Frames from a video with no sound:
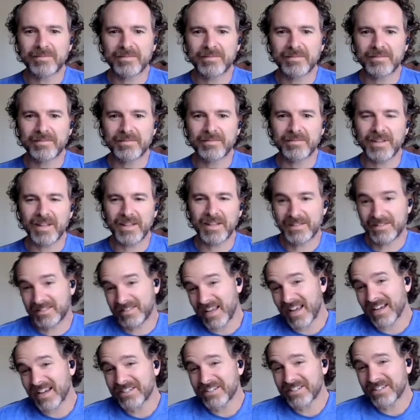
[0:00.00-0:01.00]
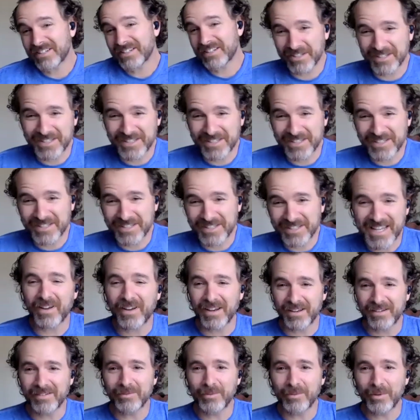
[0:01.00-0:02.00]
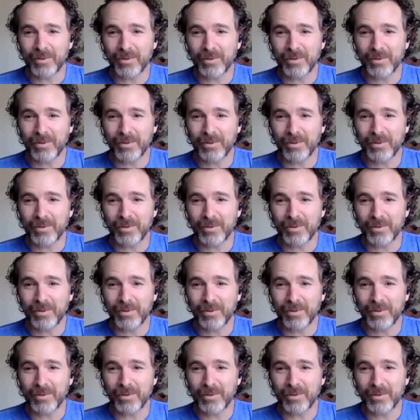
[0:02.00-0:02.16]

It actually sounds fun when you